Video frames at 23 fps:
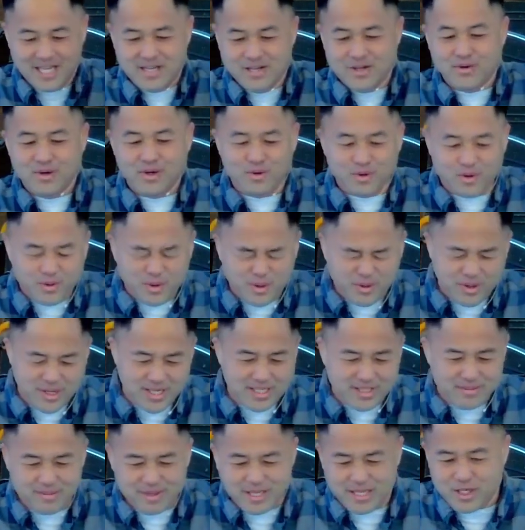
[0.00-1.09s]
We
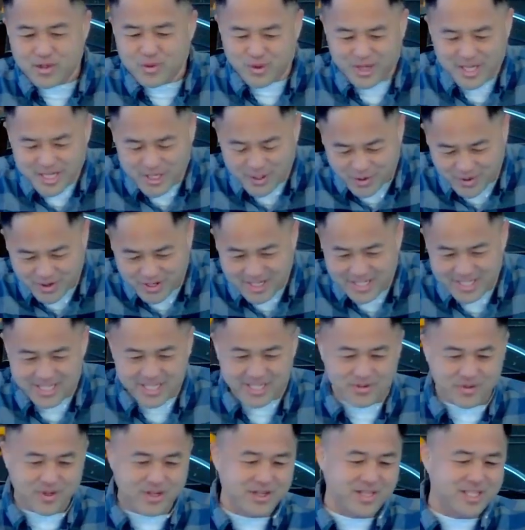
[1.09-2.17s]
want to be
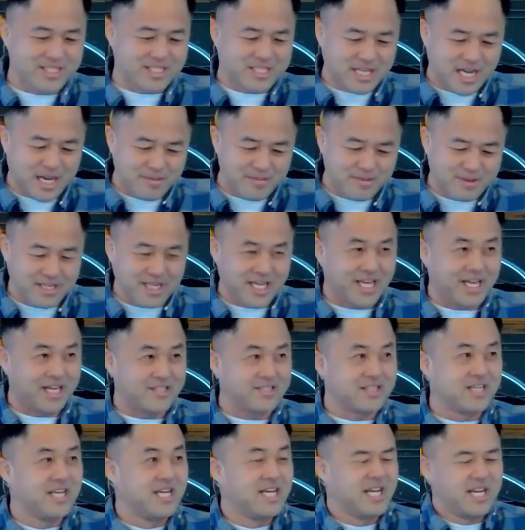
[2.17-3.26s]
green-oriented. Well, he's chopping
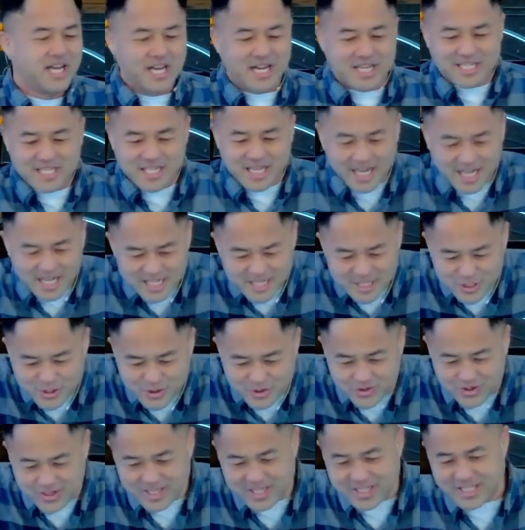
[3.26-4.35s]
down a ton of
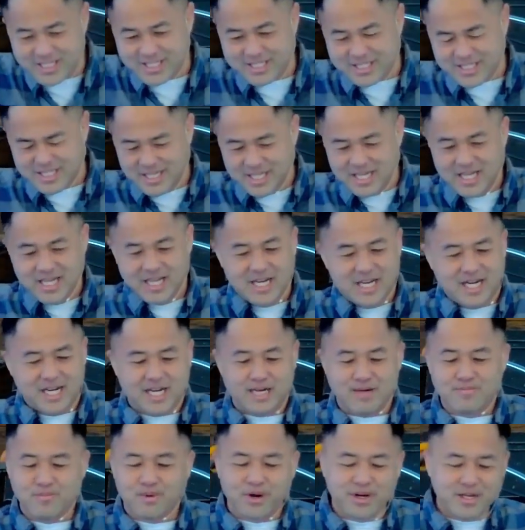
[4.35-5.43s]
trees.
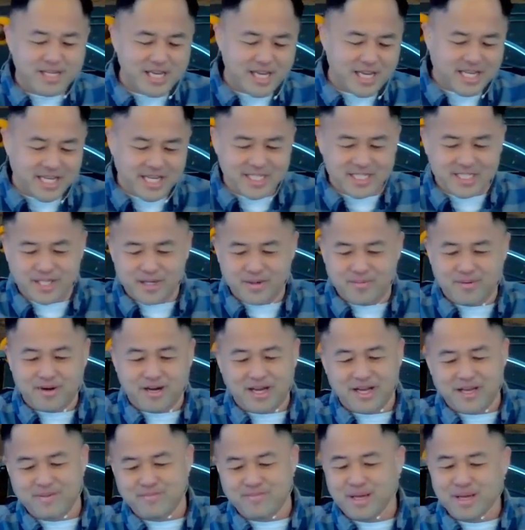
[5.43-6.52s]
More decades go
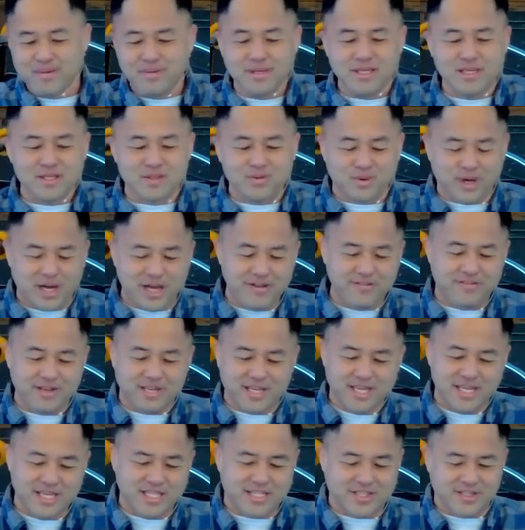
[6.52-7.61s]
by. Maybe his wife and
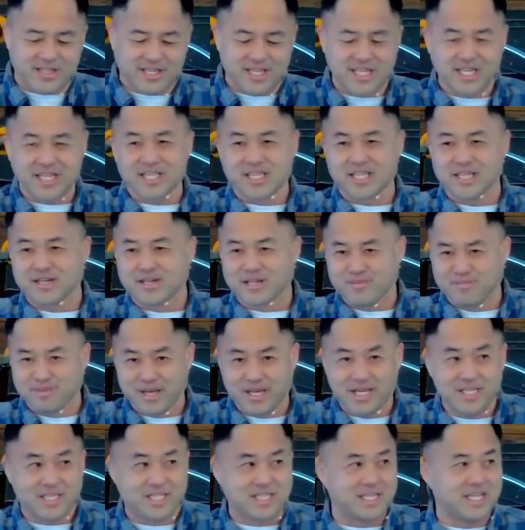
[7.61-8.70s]
kids are getting a little
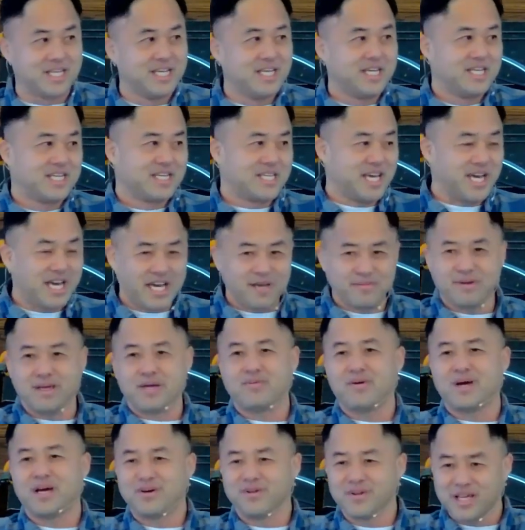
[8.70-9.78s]
impatient. Dad, man,
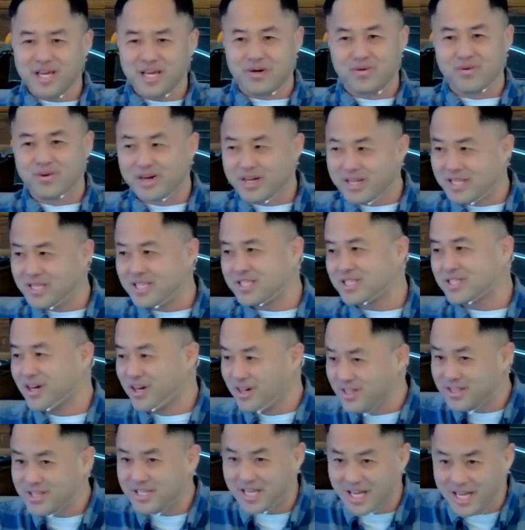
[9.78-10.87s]
why do we got to work on this
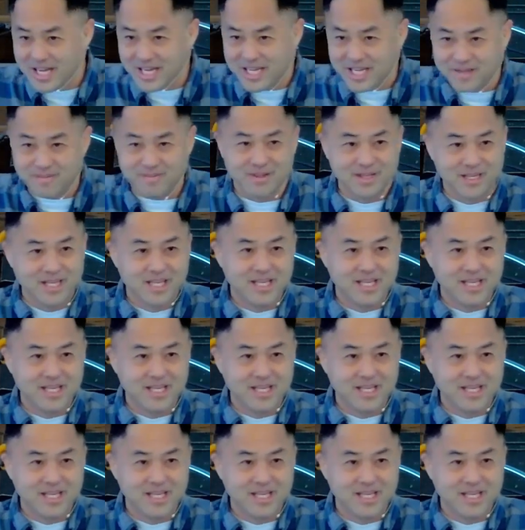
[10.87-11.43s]
all the time?